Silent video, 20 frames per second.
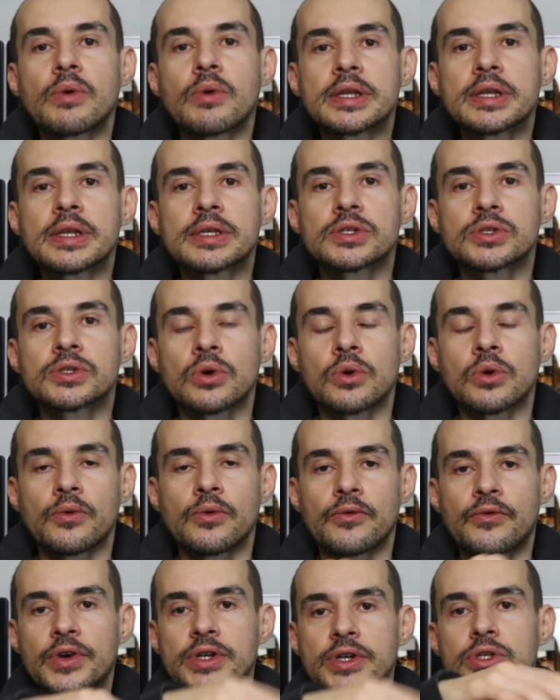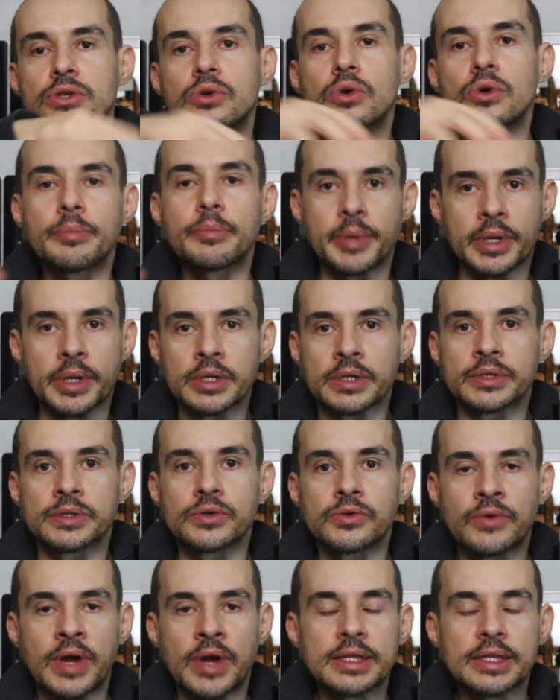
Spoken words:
So first you know the pillars, right?